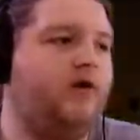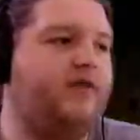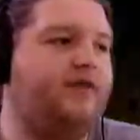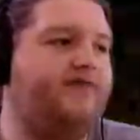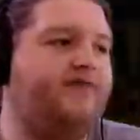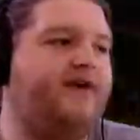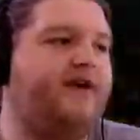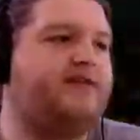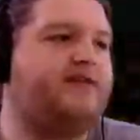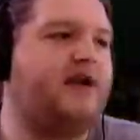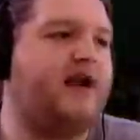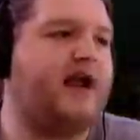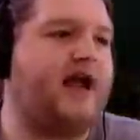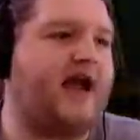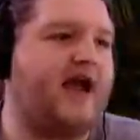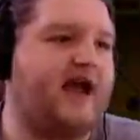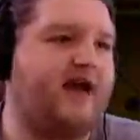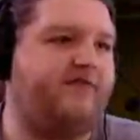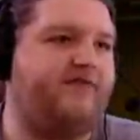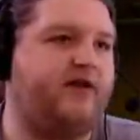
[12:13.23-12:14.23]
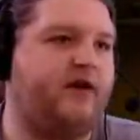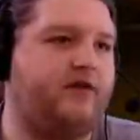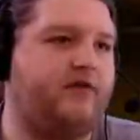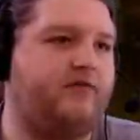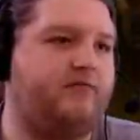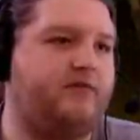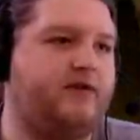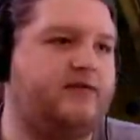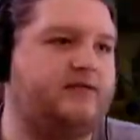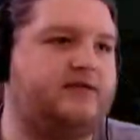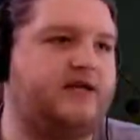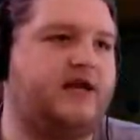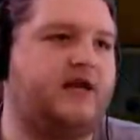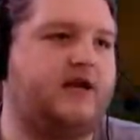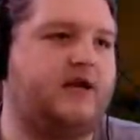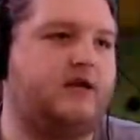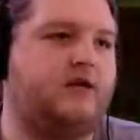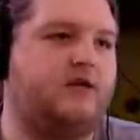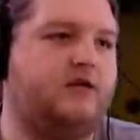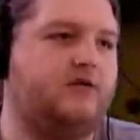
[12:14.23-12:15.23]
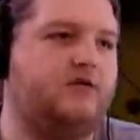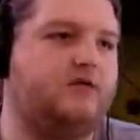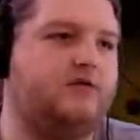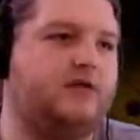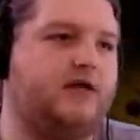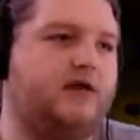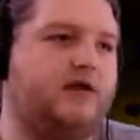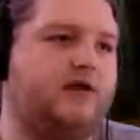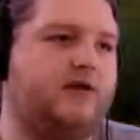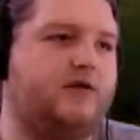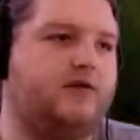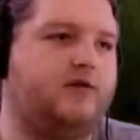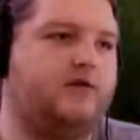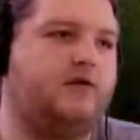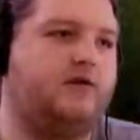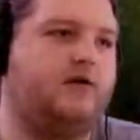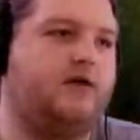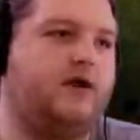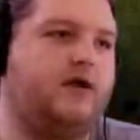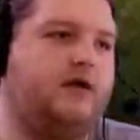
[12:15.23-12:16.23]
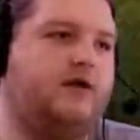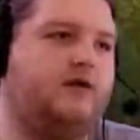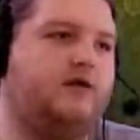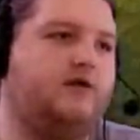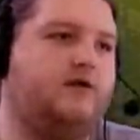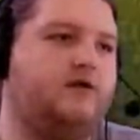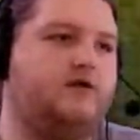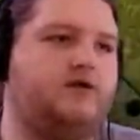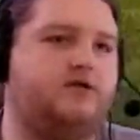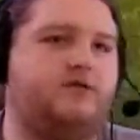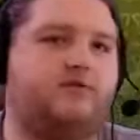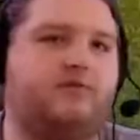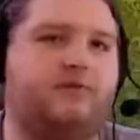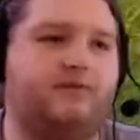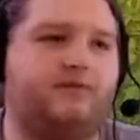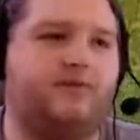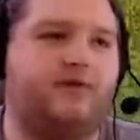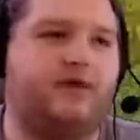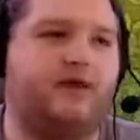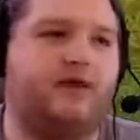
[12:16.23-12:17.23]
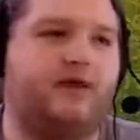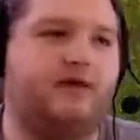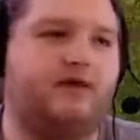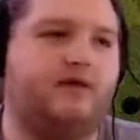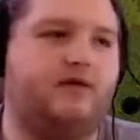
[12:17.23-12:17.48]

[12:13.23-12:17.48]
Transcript: the fact that I have health means that I can lose health, alright? Just remember that.